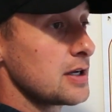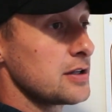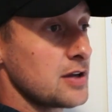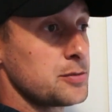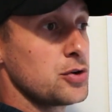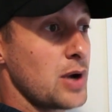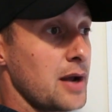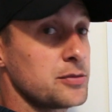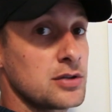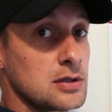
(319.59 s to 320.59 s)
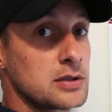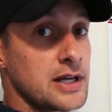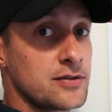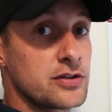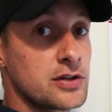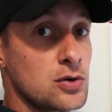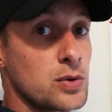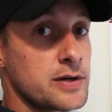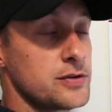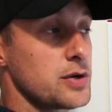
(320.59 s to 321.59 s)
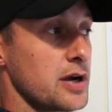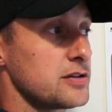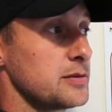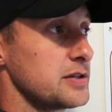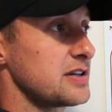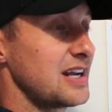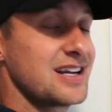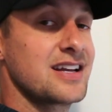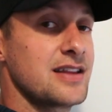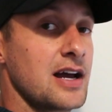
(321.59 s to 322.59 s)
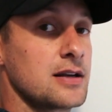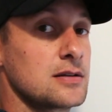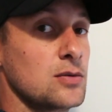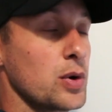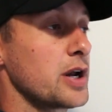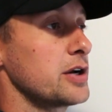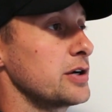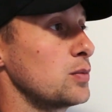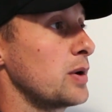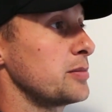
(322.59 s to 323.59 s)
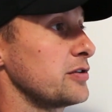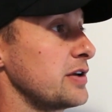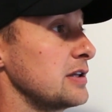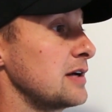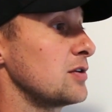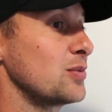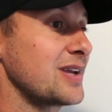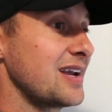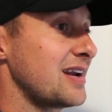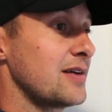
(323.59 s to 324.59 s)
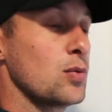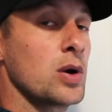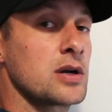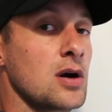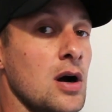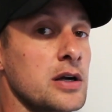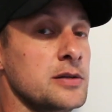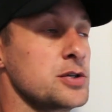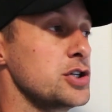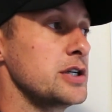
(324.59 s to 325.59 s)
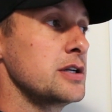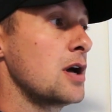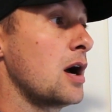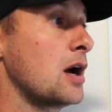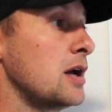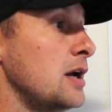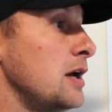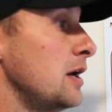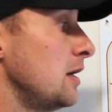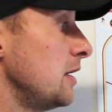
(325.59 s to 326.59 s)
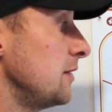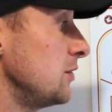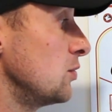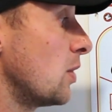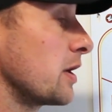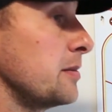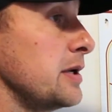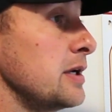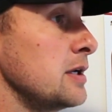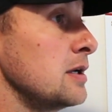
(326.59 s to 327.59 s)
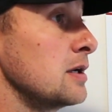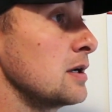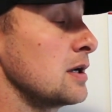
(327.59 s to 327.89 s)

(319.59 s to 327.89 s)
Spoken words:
it's up to absolutely every single one of you guys to be skating at that 101% level. We can't have one cog in the machine, not. If you want to be